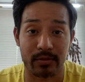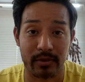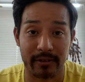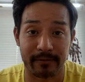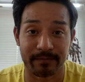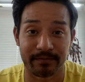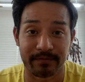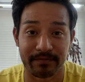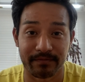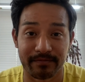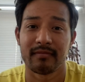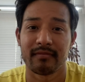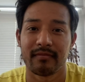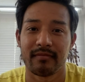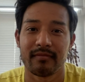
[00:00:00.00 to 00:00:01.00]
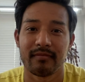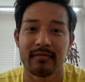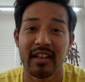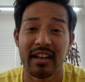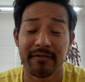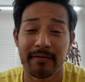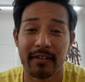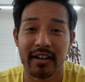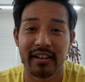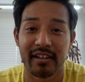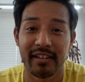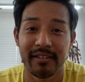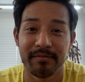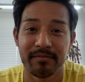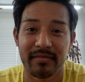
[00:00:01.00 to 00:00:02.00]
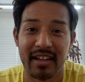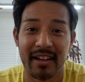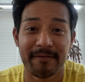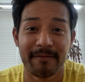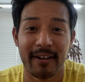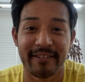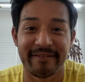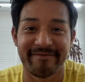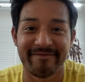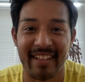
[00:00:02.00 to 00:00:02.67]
well. And finally, have fun.